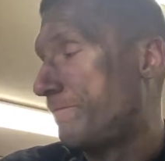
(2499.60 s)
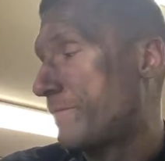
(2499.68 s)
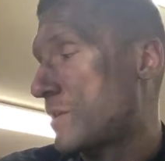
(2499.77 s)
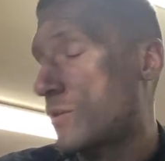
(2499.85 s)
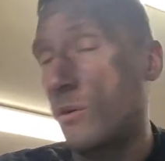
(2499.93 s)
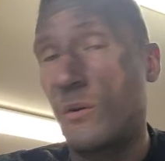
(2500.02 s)

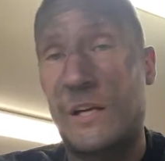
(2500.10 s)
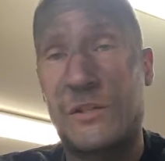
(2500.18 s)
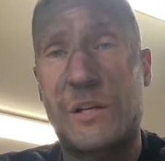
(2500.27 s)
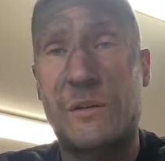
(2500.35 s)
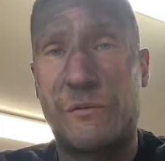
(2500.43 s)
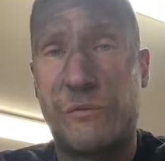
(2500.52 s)
So I
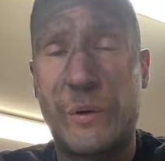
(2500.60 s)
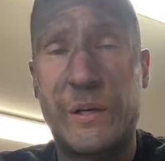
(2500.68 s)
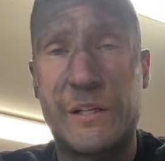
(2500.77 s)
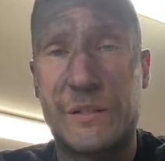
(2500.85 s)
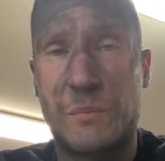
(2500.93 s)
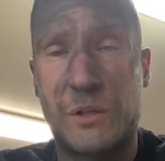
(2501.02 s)
try to avoid
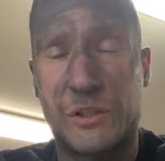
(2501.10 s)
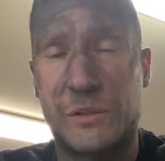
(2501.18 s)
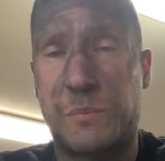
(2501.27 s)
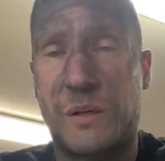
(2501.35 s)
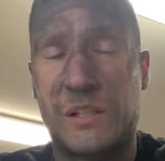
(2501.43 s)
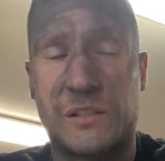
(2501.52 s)
it as much as
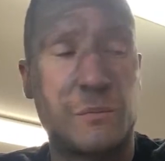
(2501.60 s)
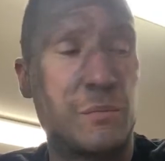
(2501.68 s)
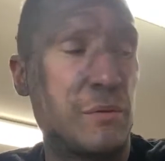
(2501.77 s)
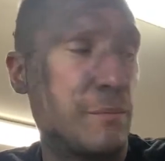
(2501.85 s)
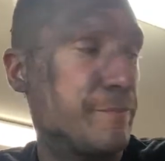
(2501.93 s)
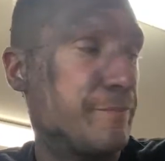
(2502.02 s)

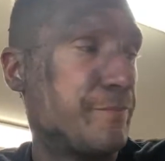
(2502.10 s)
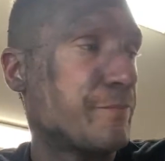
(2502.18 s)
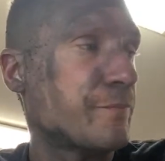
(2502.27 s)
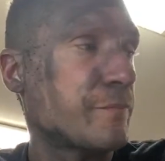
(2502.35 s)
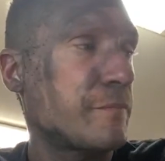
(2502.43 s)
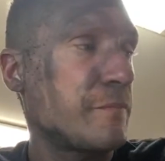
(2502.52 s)
possible
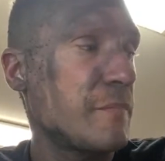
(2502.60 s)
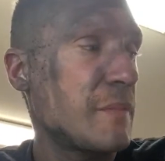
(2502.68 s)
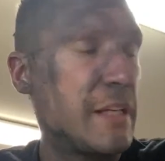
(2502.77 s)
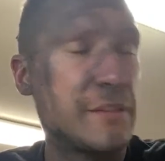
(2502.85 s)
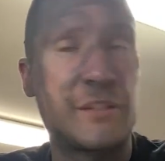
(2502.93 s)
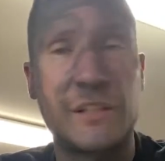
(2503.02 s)

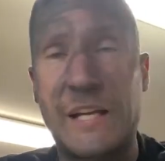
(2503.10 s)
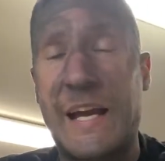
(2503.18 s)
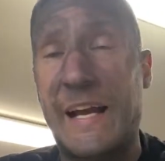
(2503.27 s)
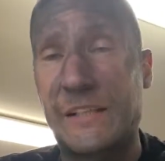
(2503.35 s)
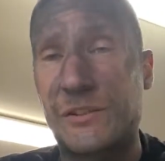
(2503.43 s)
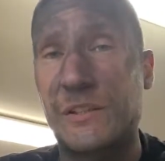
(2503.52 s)
until I
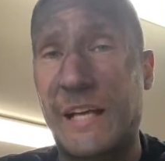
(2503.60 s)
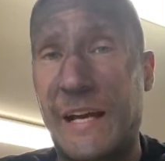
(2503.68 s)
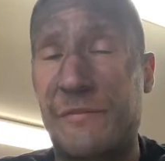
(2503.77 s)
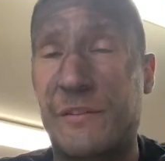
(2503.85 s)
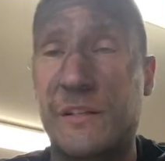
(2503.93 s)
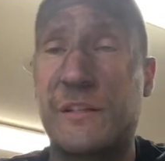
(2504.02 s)
actually
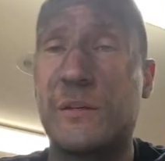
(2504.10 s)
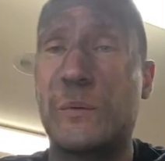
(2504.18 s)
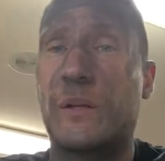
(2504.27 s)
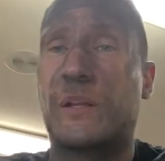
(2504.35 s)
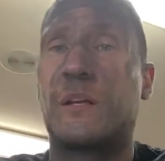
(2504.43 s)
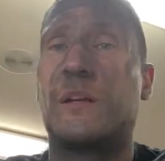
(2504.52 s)
have to deal
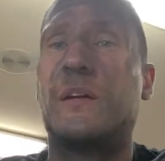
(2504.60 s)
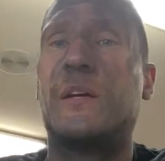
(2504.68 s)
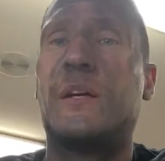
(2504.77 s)
with it.